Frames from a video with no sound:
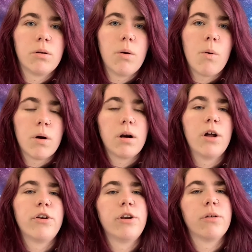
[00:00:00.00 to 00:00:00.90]
or
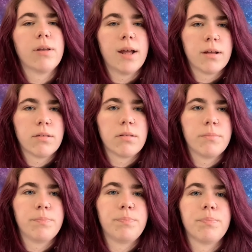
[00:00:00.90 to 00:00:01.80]
under your legs.
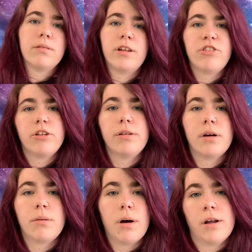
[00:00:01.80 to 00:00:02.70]
They should
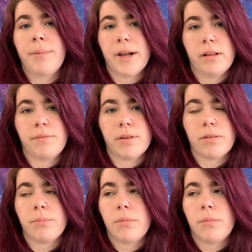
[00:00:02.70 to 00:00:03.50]
know automatic leave-its